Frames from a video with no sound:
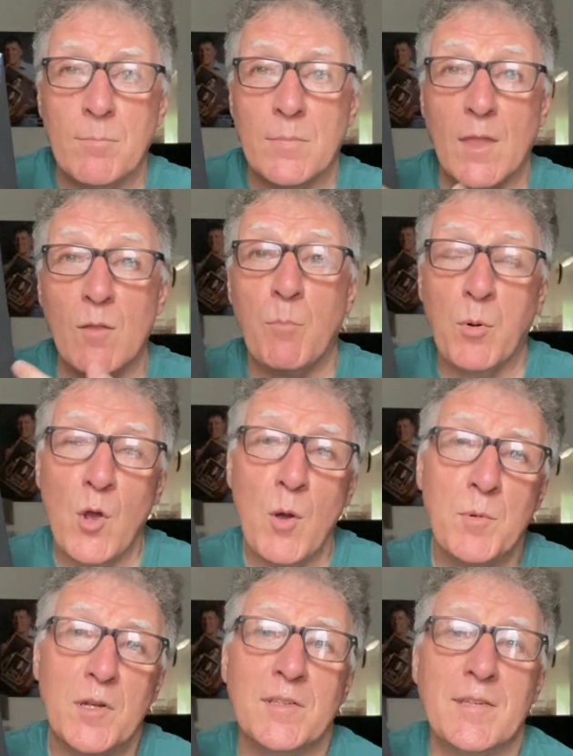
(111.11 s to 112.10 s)
Now, the
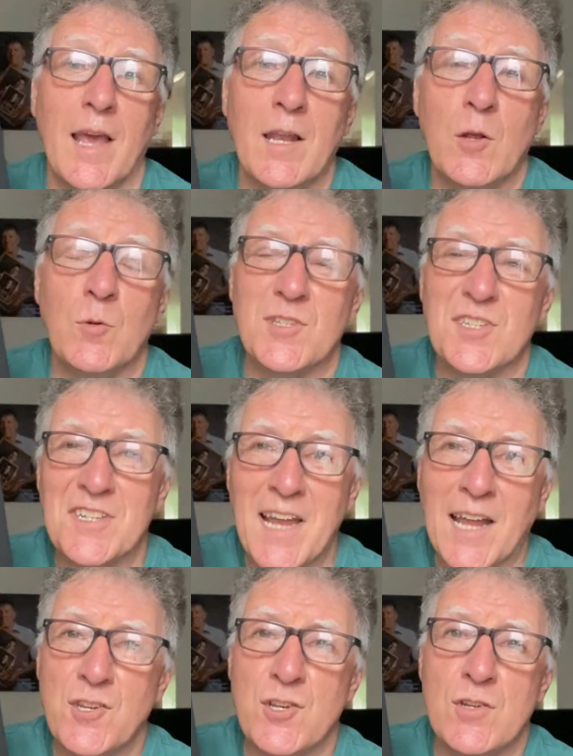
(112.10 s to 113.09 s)
blurb can tell you
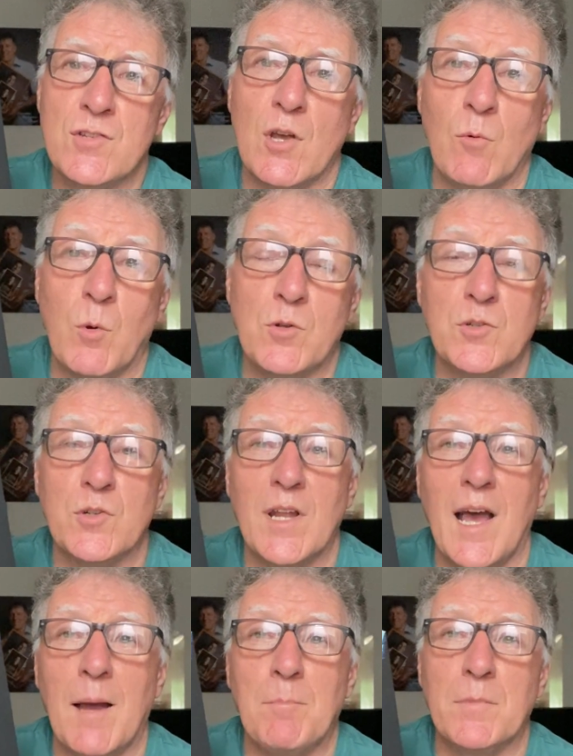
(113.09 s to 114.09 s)
snatches of what's going to
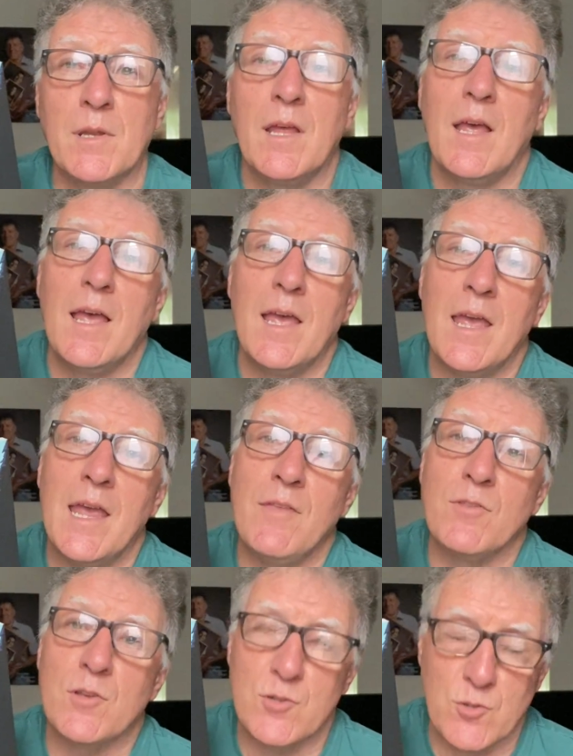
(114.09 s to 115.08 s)
happen in
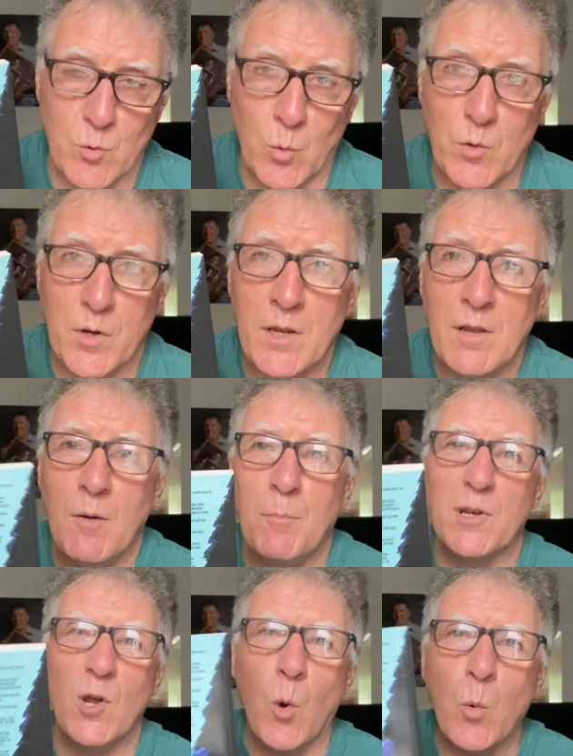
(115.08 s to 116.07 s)
the story,
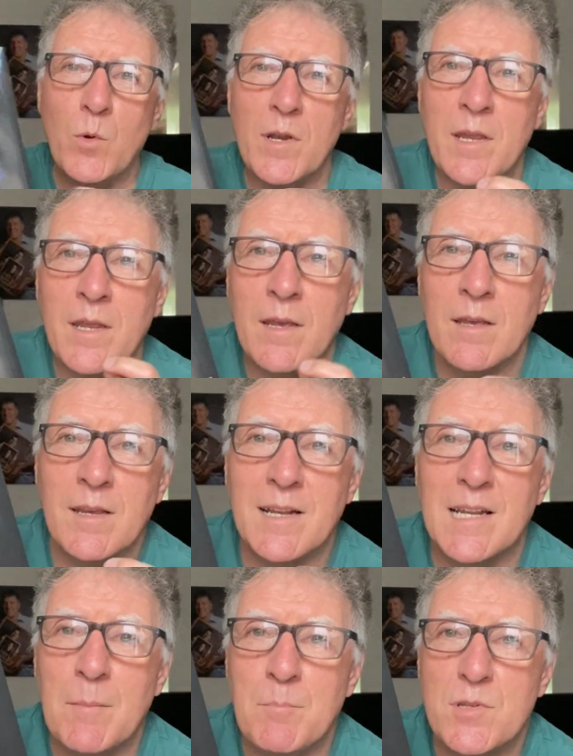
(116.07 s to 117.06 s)
but only
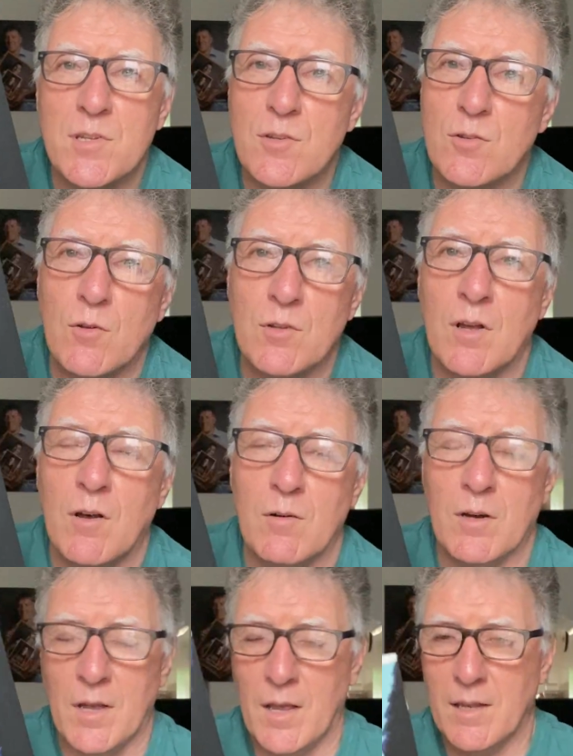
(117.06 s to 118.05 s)
glimpses or
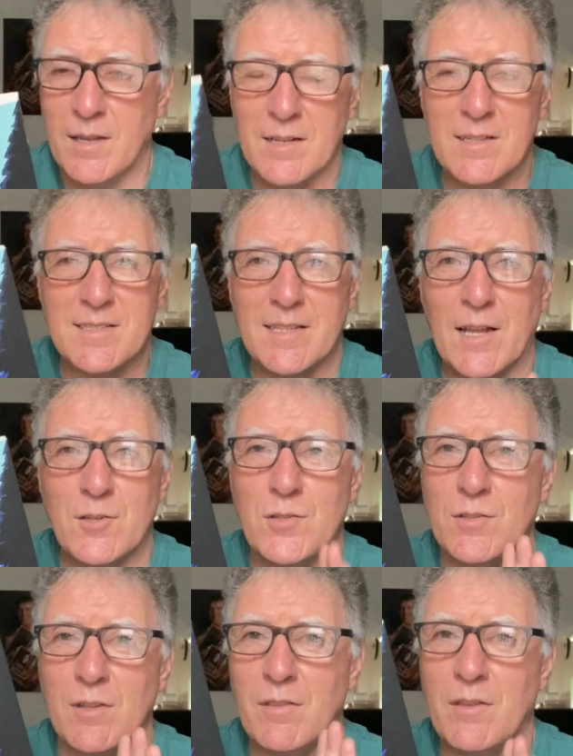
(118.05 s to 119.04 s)
little
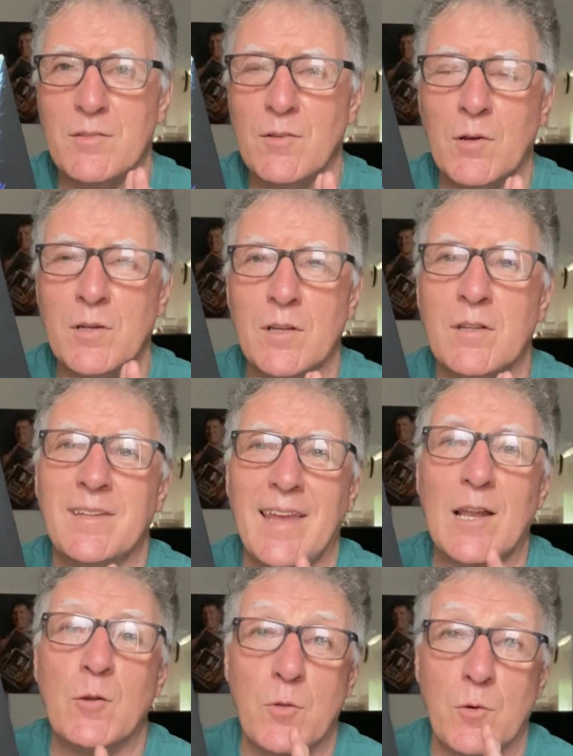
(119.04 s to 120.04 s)
snatches. It's not going to
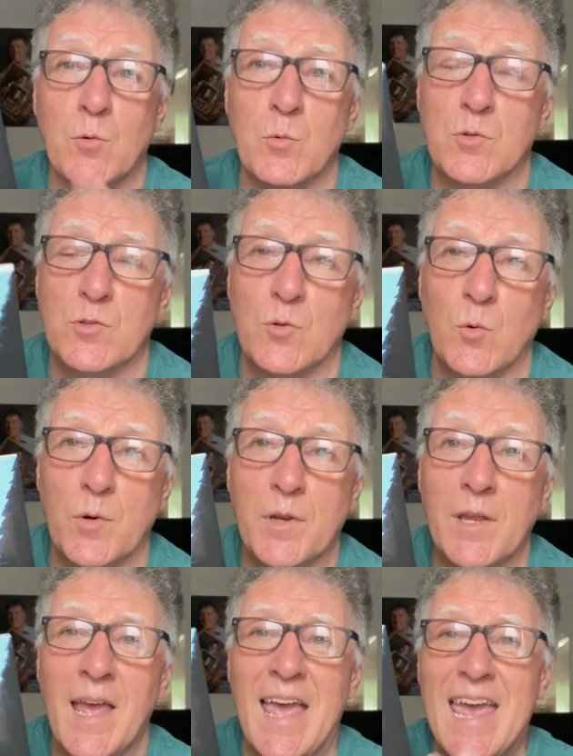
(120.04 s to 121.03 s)
tell you the whole
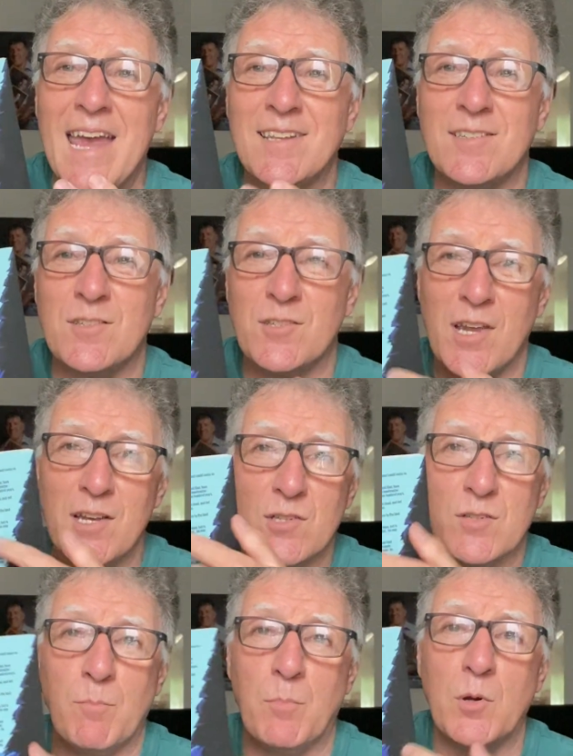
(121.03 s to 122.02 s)
story. It's
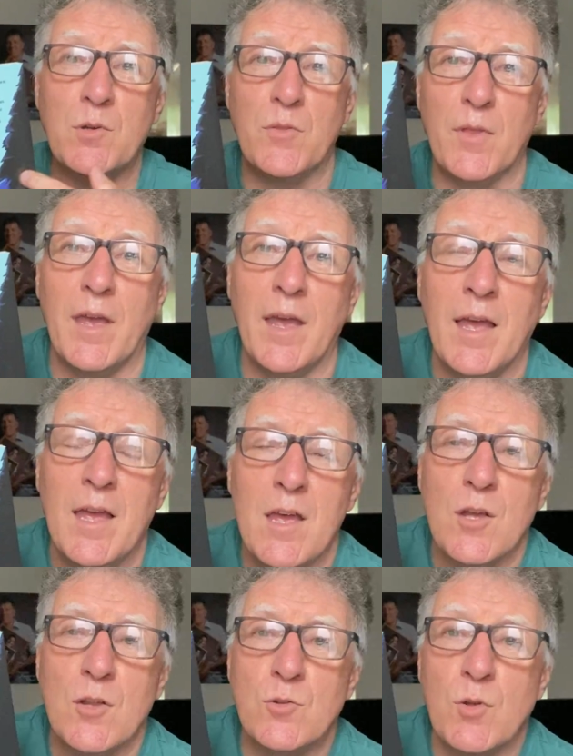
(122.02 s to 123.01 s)
just put there
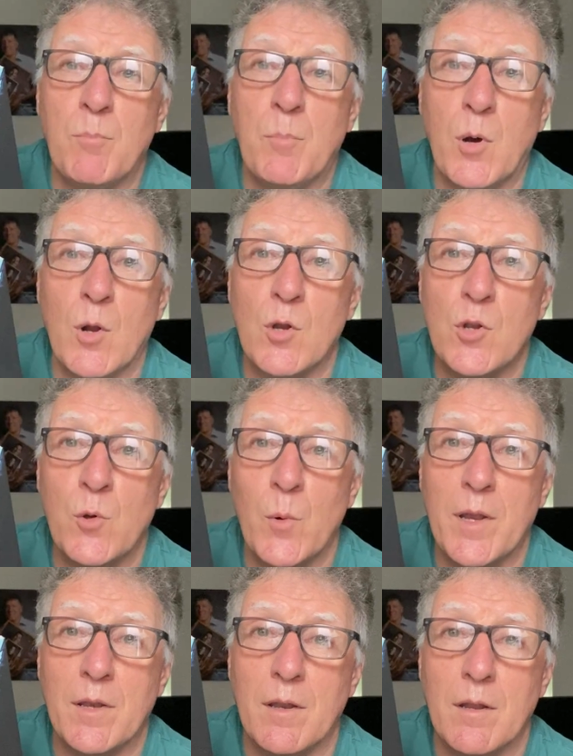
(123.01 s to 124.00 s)
to pull you
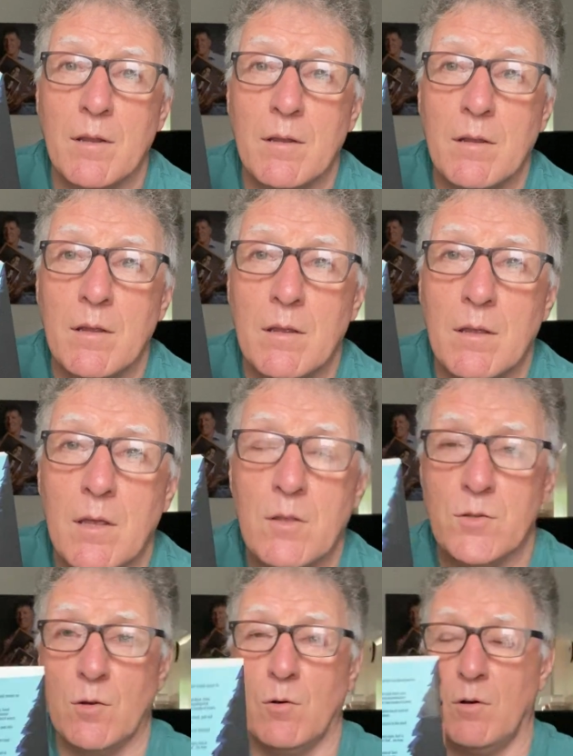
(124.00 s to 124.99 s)
in.
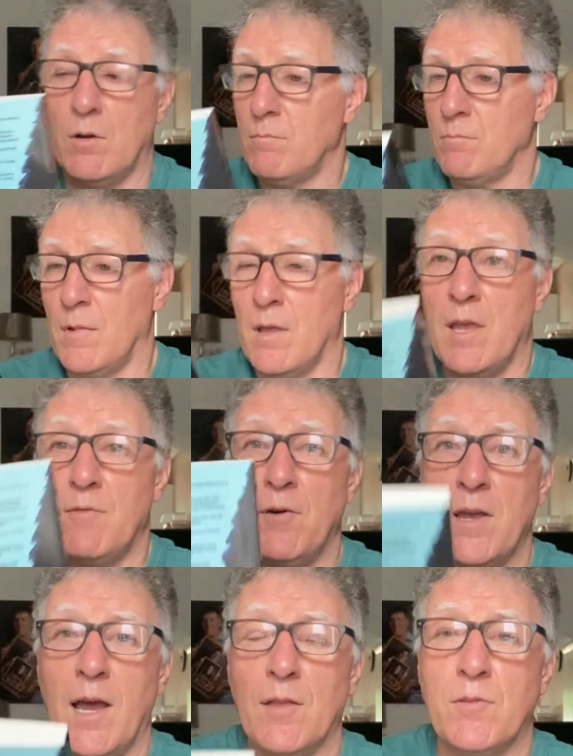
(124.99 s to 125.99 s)
So if
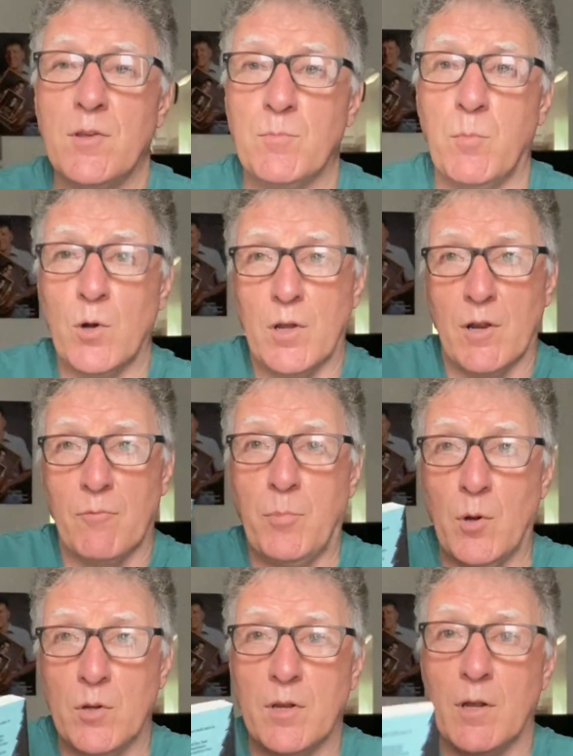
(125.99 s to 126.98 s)
I had this book and I've
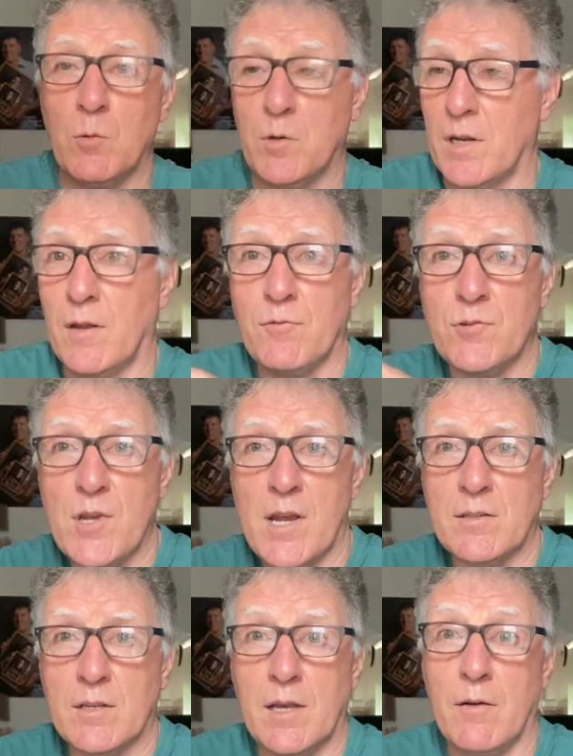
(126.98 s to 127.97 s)
pulled it out and I've
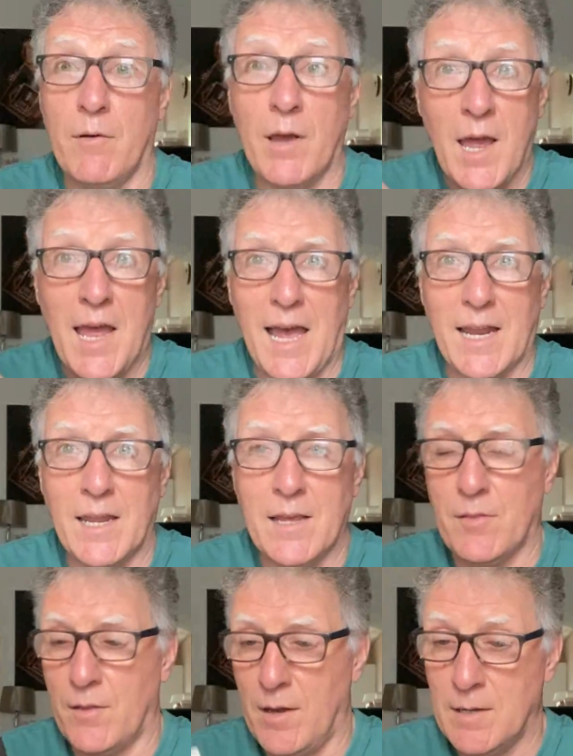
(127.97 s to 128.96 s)
checked the cover, I
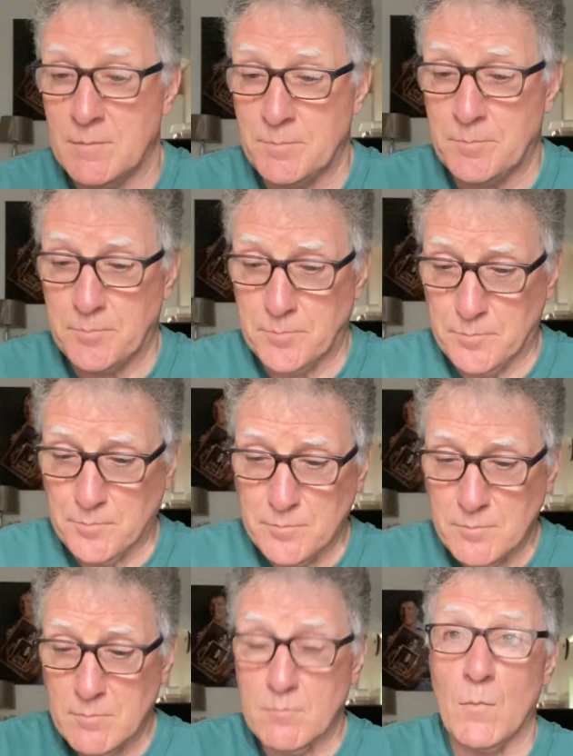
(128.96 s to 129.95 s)
like that.
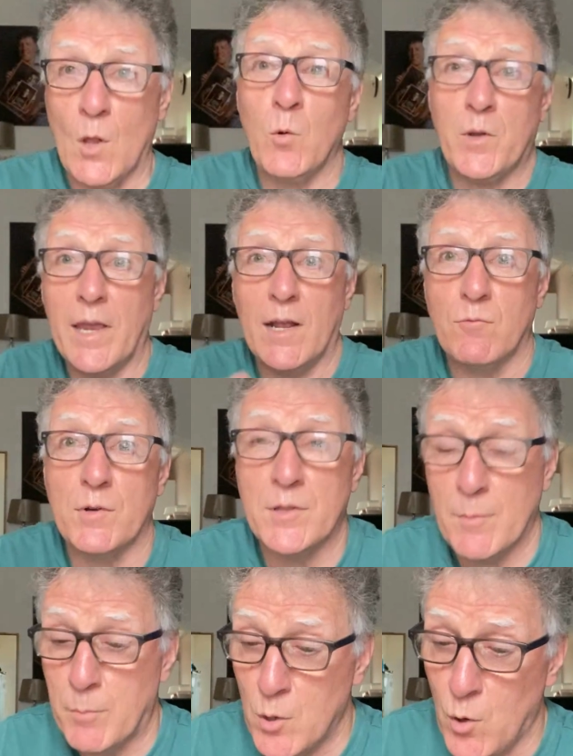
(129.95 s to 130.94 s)
Okay, I'll read
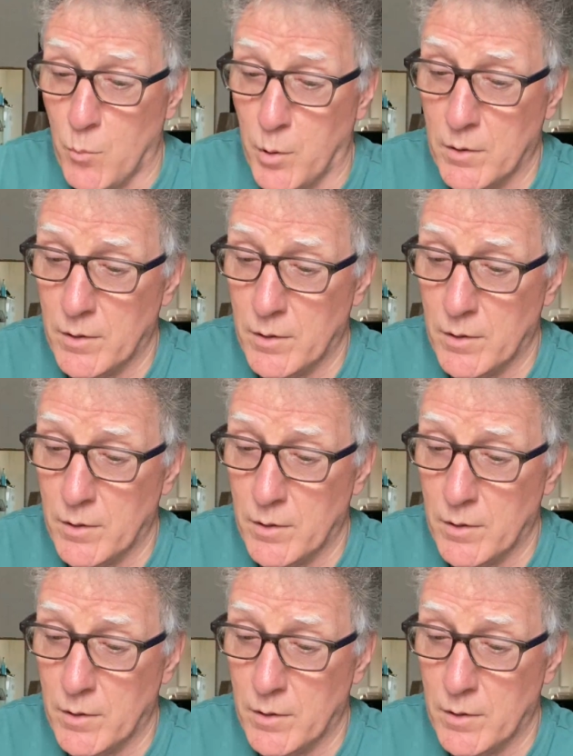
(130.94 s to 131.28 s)
the blurb.